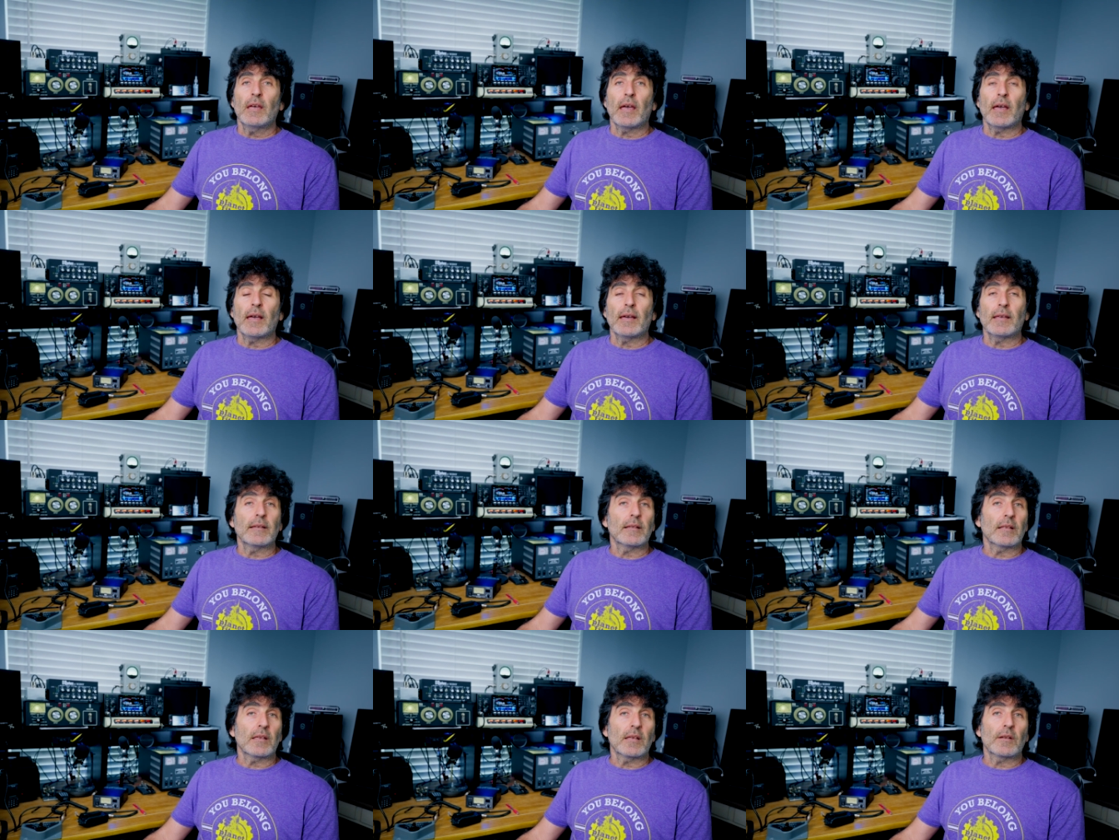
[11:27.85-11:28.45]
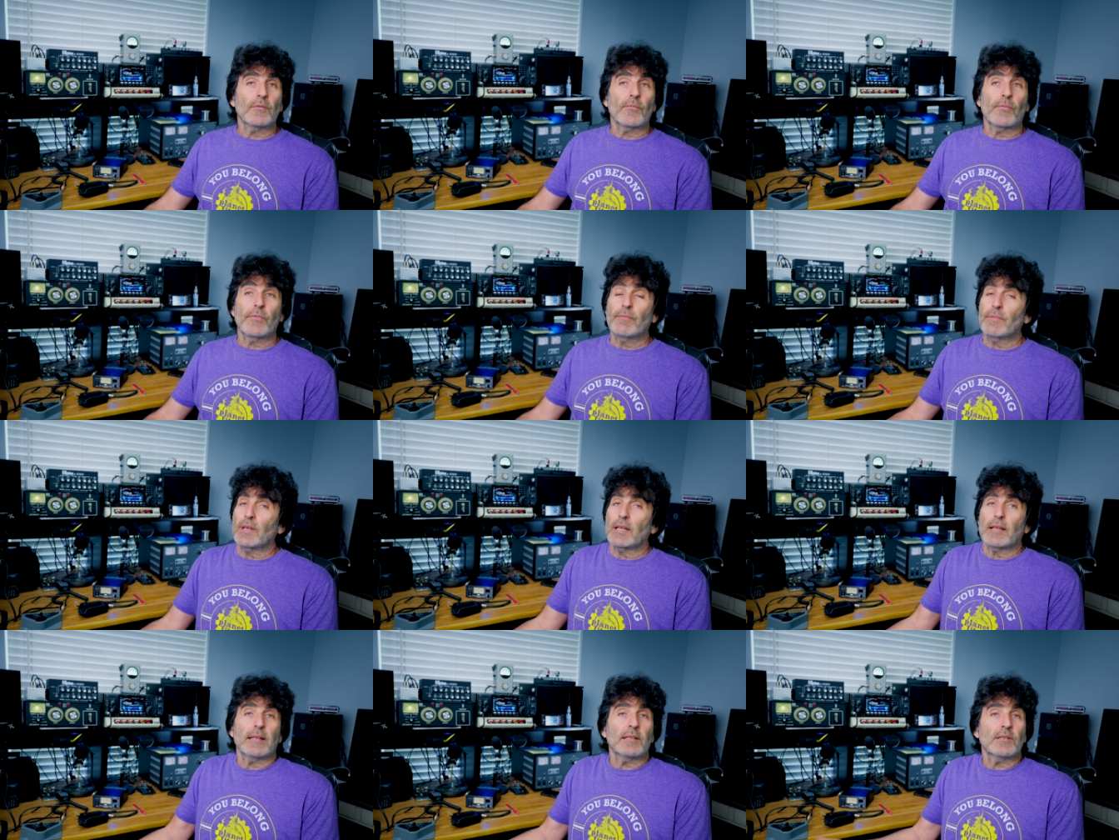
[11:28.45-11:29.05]
and
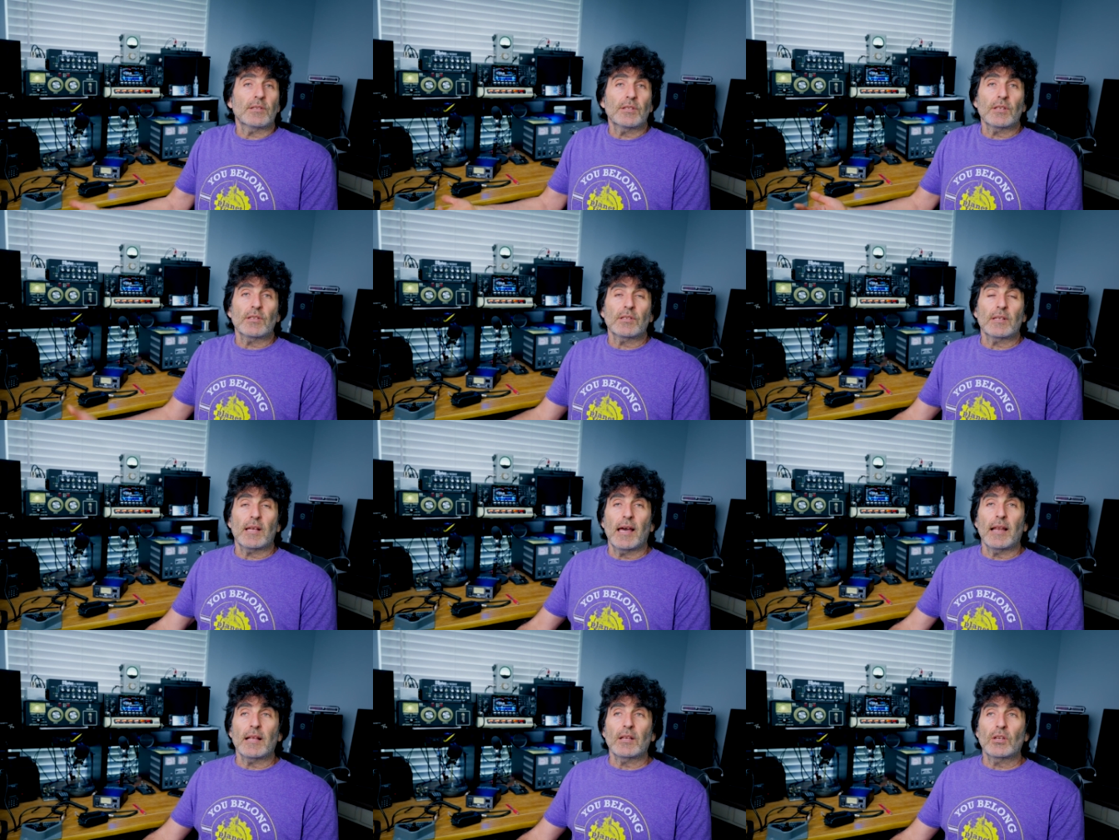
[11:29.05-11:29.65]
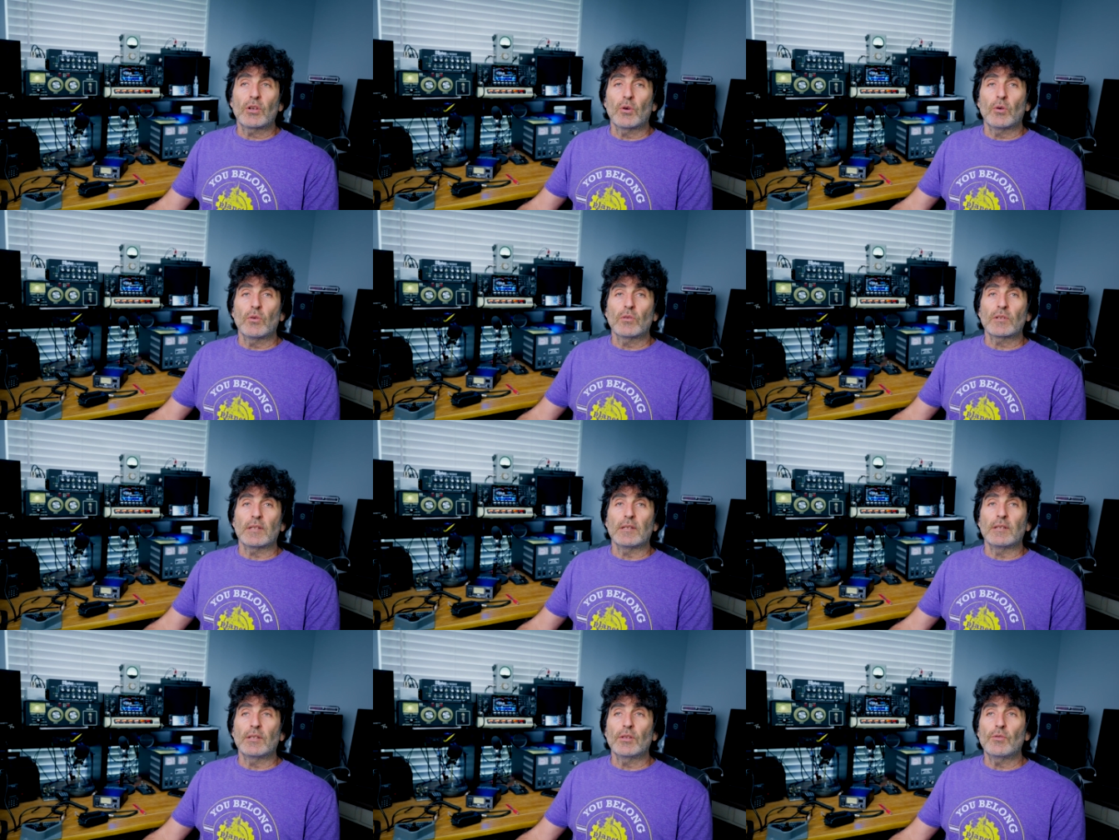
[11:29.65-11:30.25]
it's just kind of cool
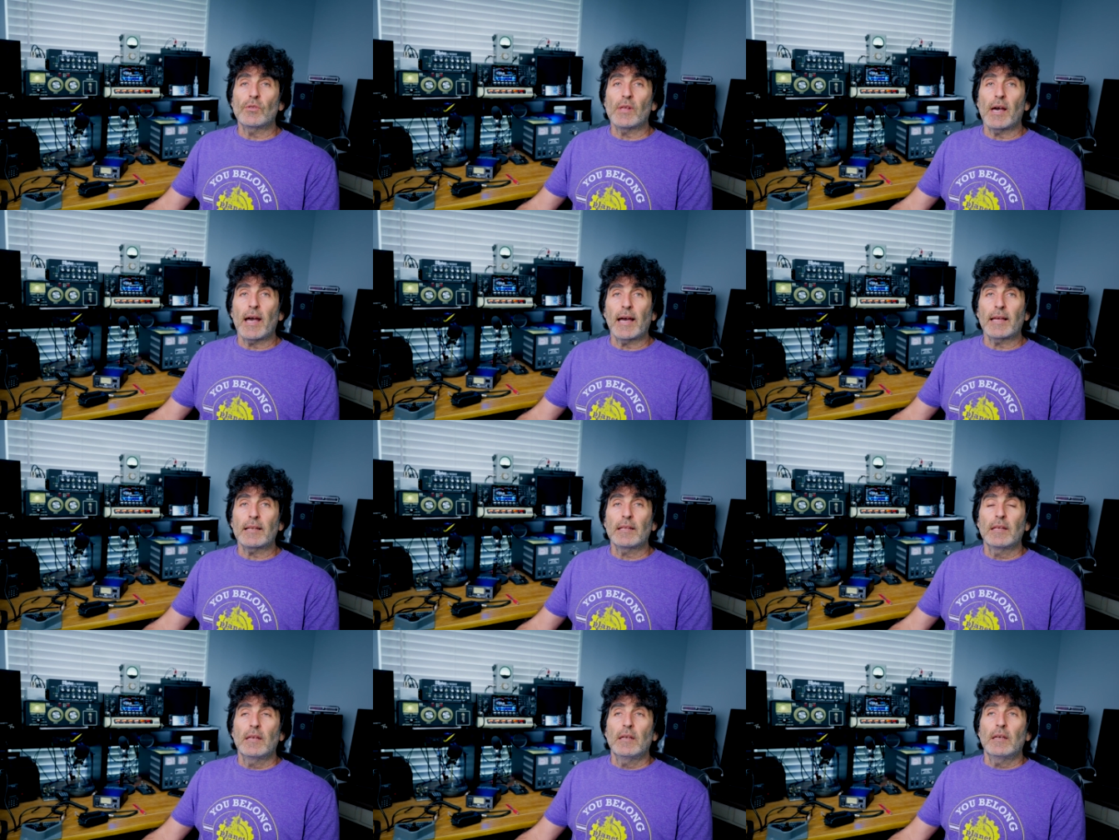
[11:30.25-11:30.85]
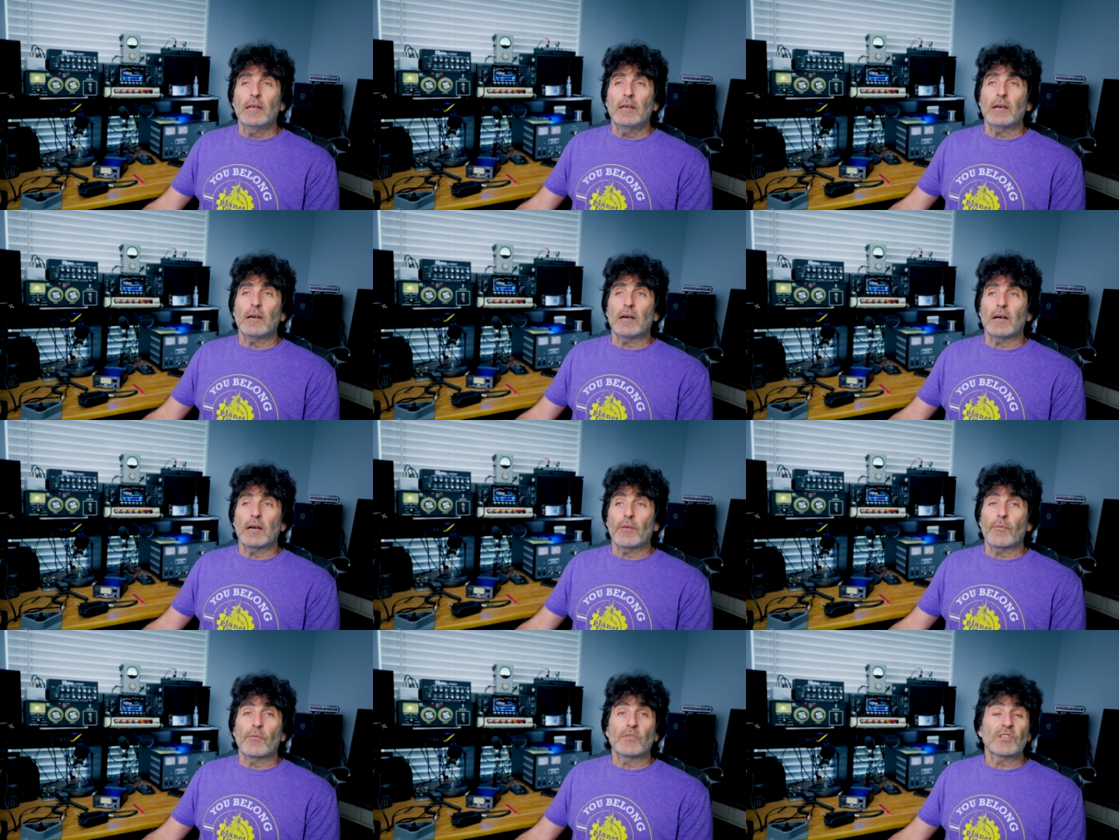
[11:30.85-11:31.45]
to do that.
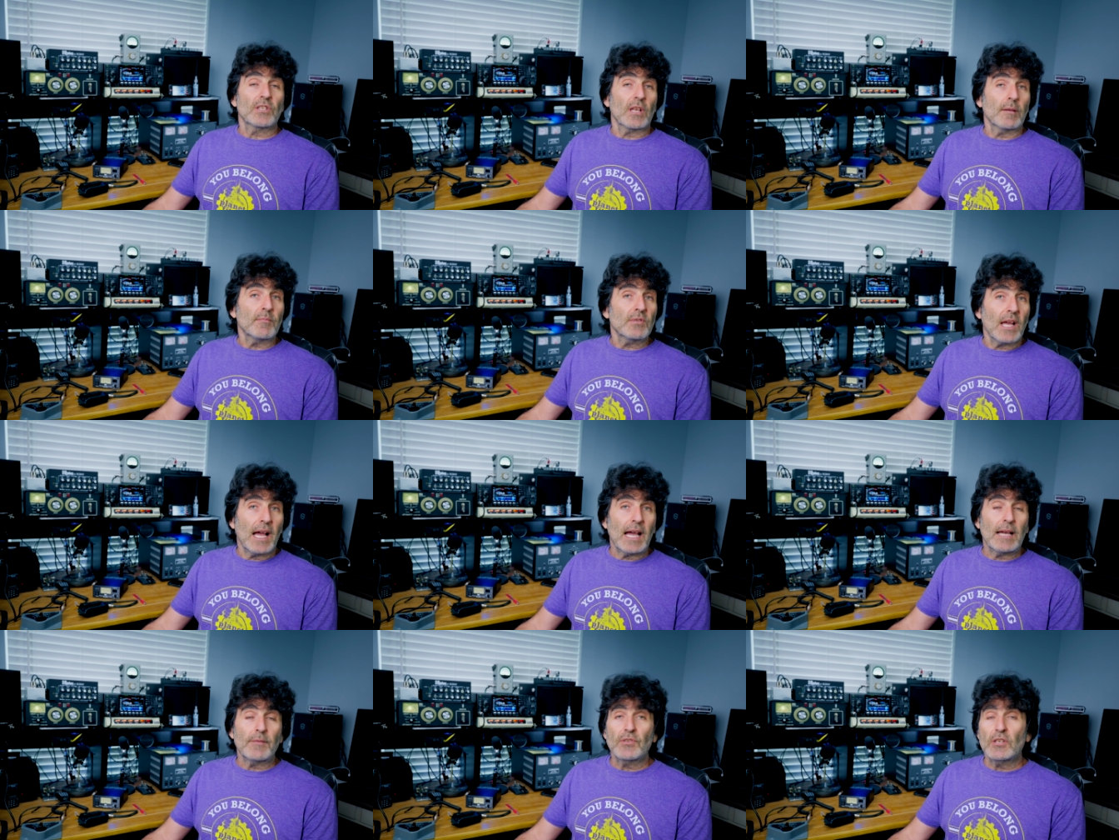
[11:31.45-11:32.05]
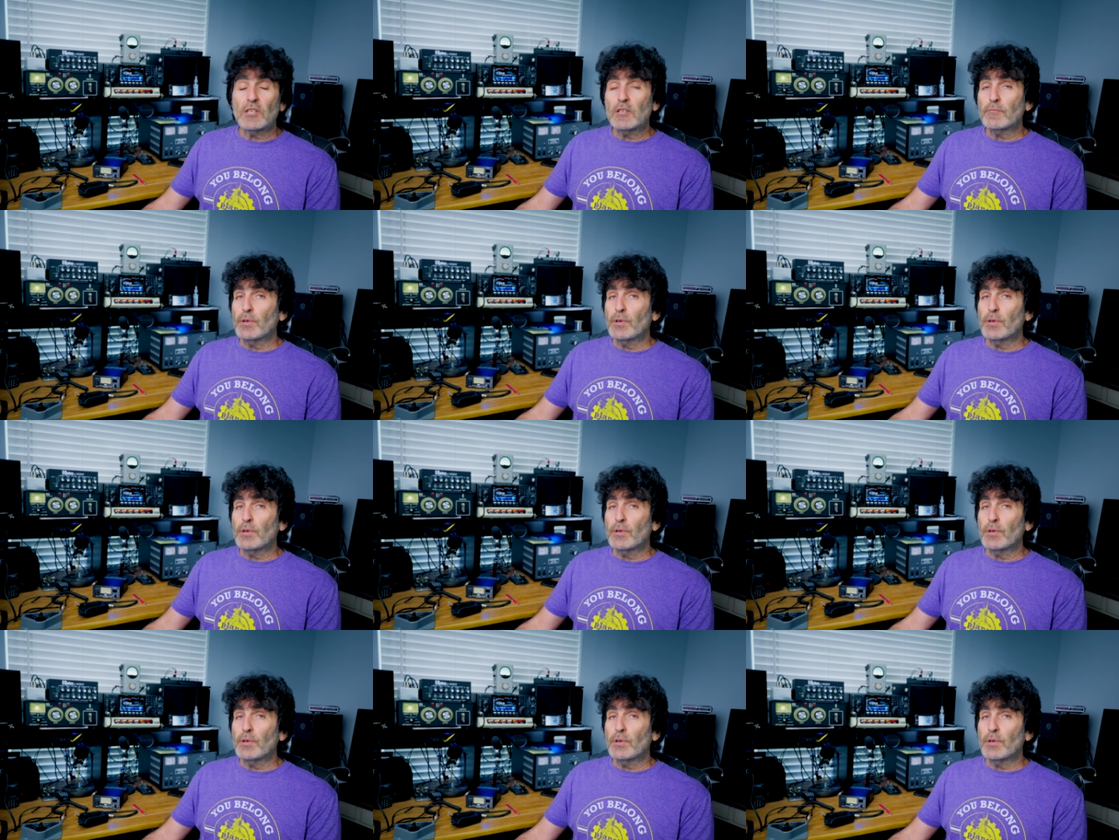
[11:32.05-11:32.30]
Uh, sometimes these